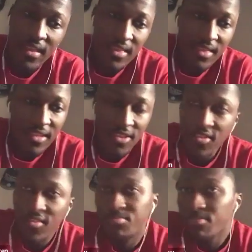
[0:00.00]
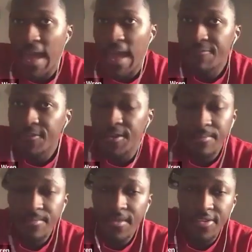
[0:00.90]
let's just have
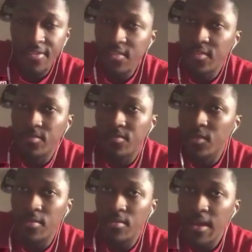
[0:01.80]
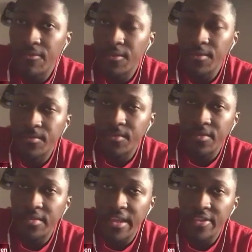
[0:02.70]
fun. Let's just do whatever, and
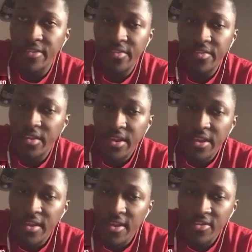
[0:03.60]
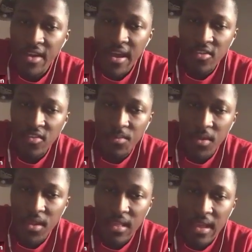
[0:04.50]
just let's just try to just
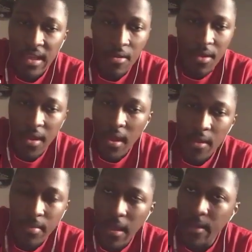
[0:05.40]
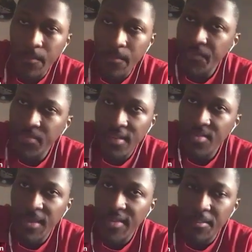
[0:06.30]
be like, okay, like let's
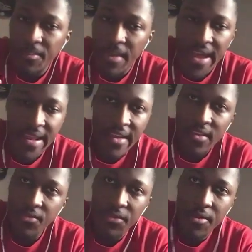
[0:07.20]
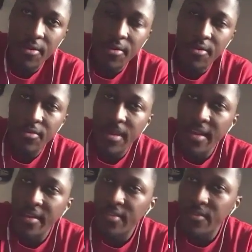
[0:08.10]
make some badass photos,
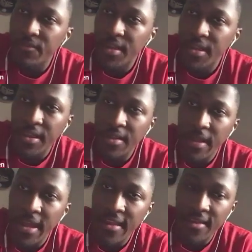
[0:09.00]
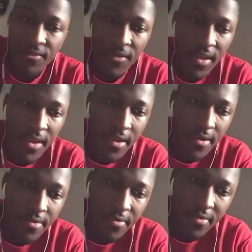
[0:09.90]
make some badass
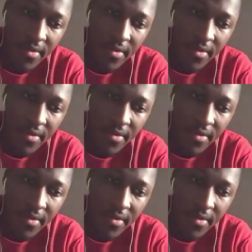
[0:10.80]
videos.